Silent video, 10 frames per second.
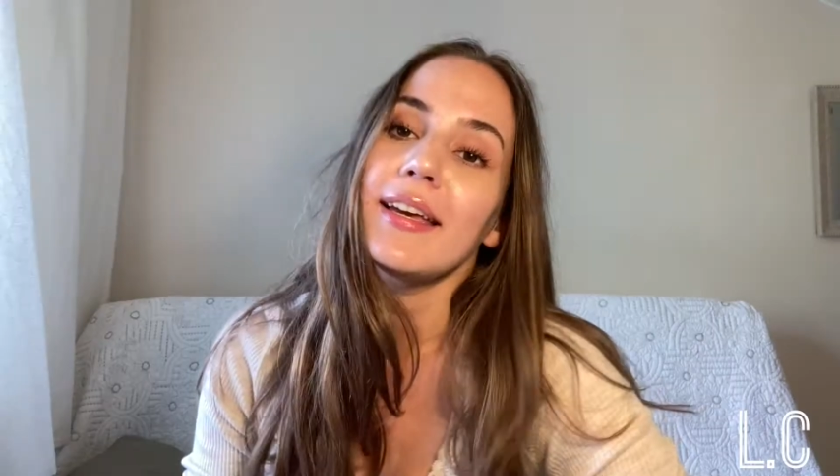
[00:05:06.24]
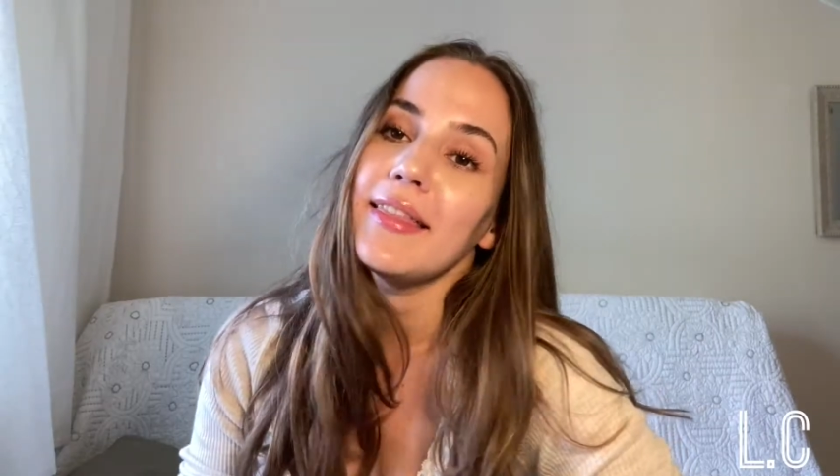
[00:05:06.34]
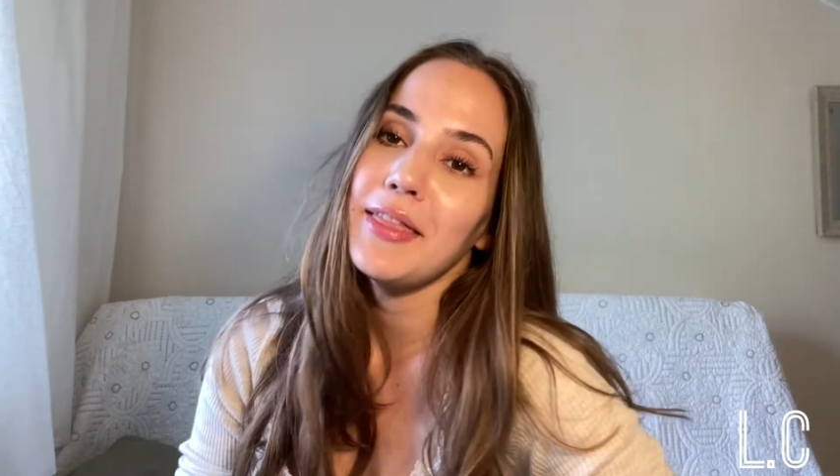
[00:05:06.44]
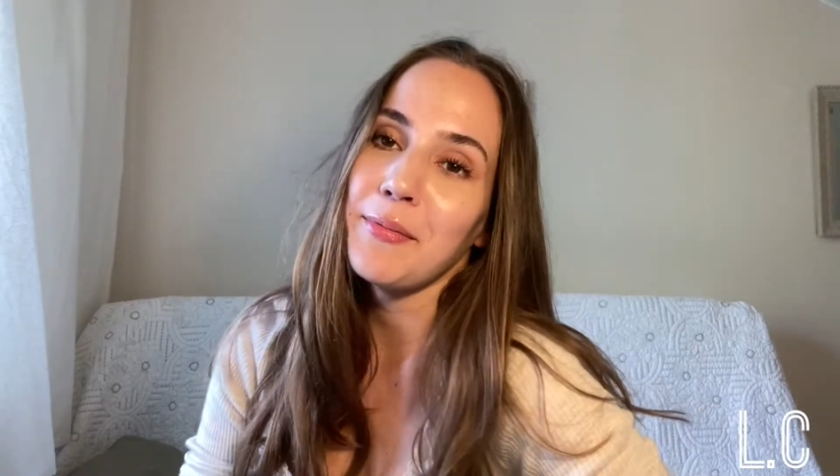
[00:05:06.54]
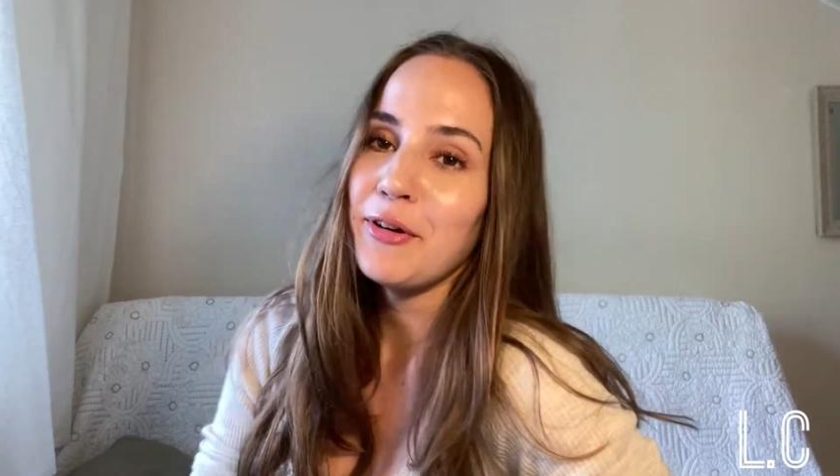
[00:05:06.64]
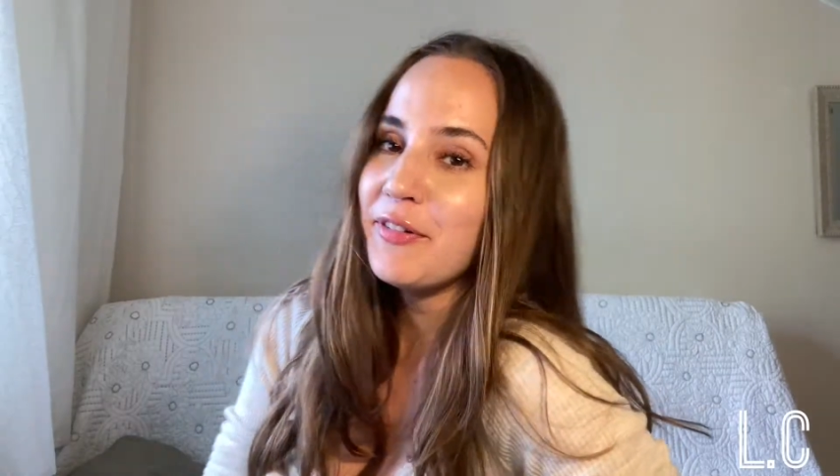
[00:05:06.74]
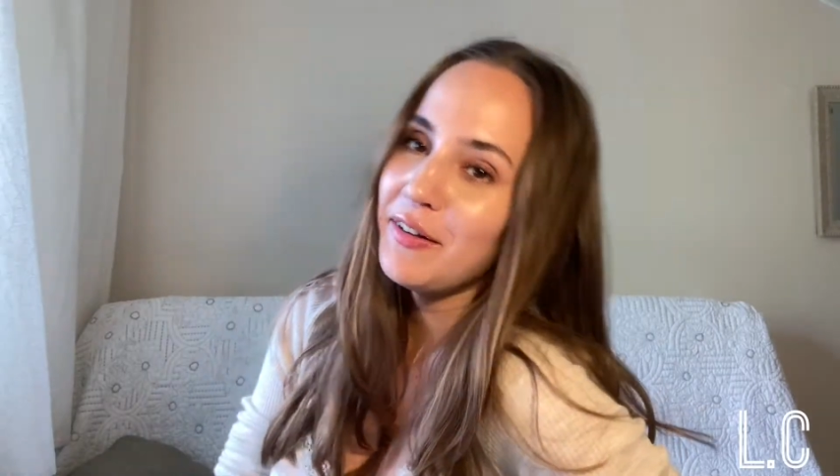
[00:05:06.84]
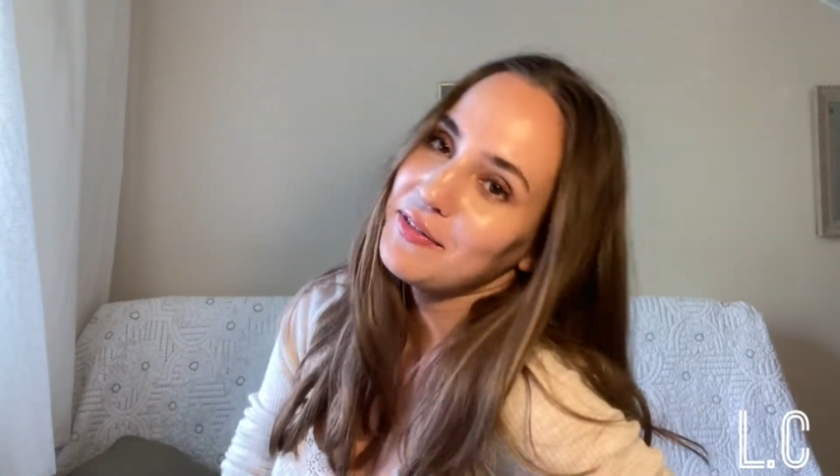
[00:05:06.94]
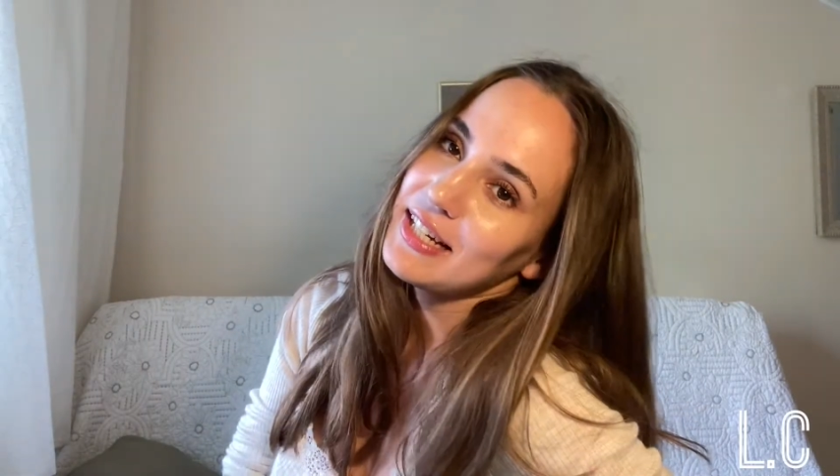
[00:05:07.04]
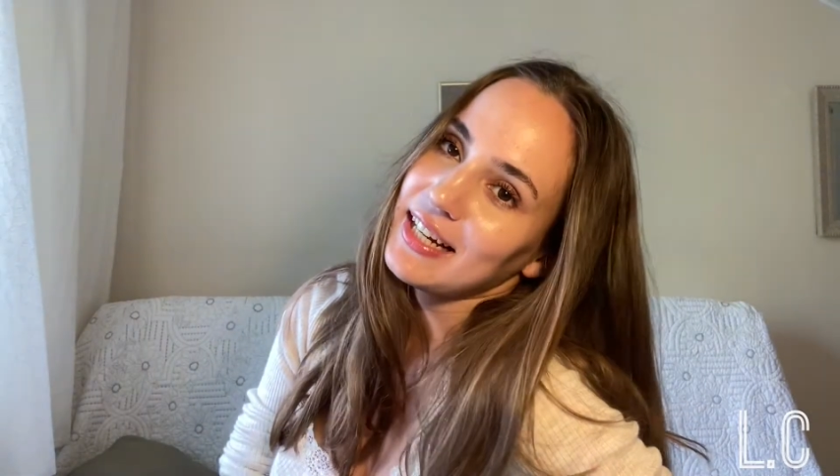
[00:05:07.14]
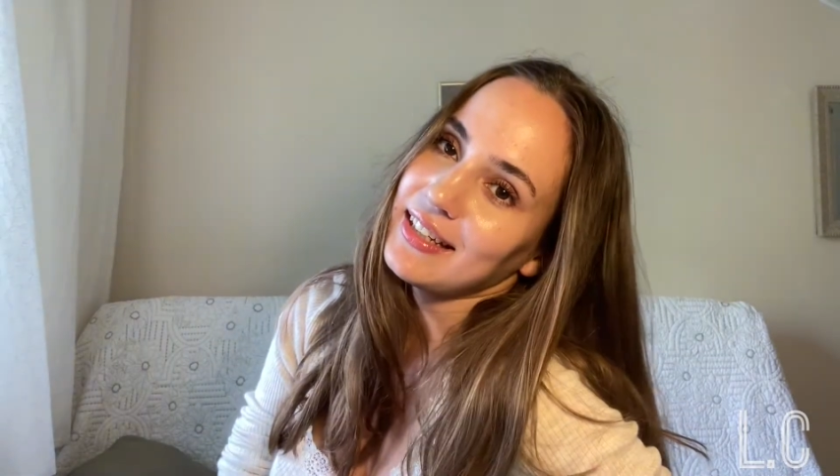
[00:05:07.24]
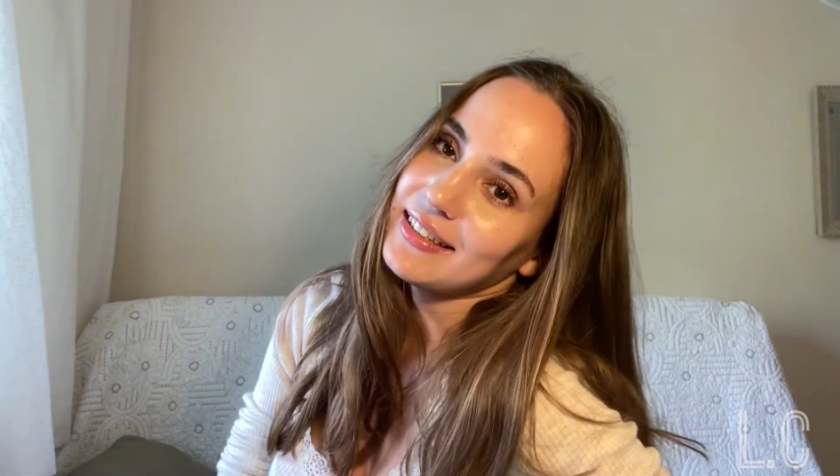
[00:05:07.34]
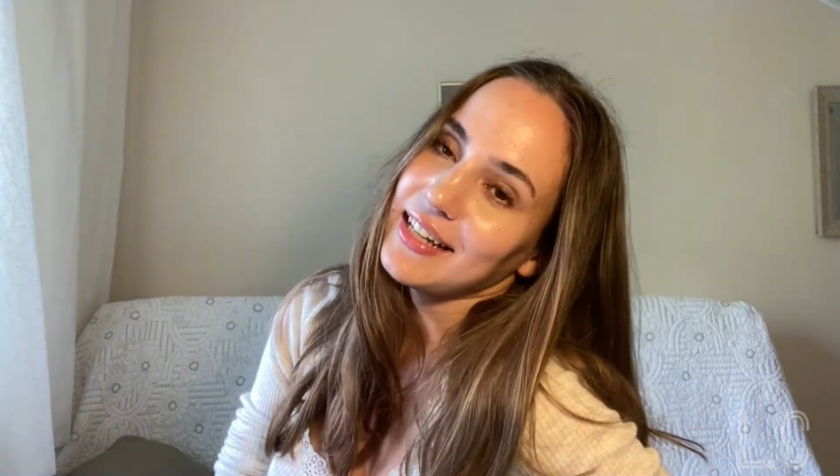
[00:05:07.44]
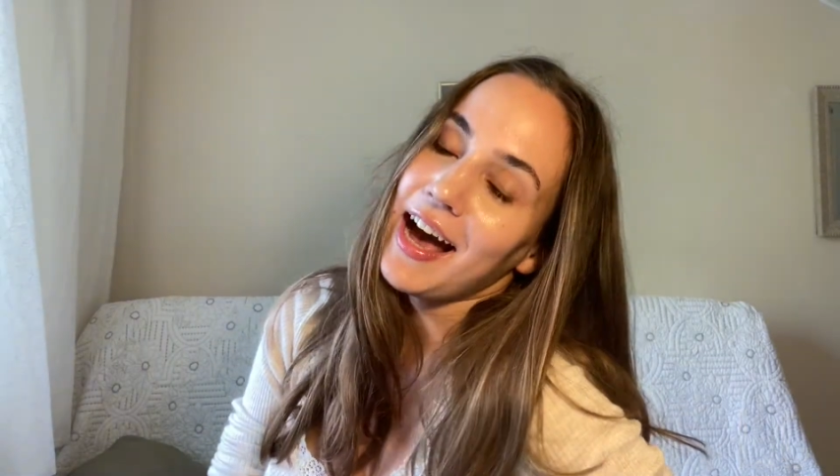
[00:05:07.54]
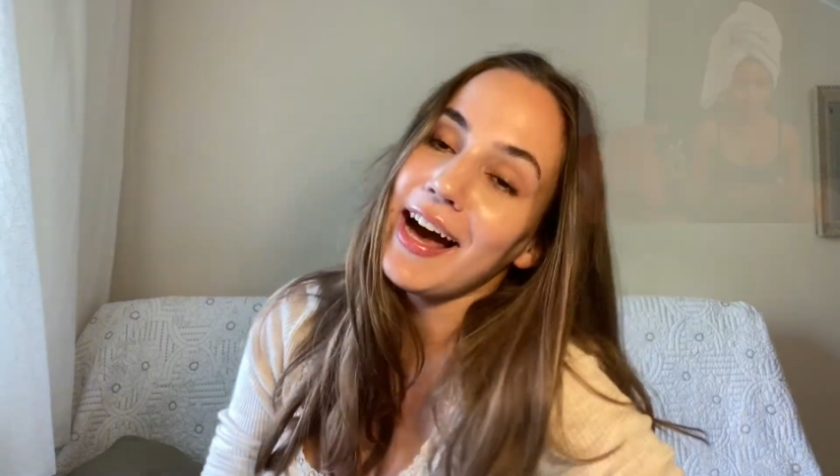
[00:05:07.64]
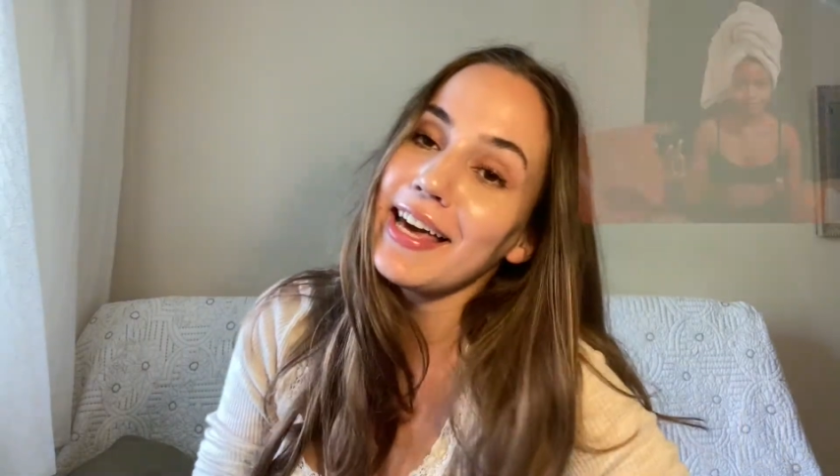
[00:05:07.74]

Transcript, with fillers: Number 15. I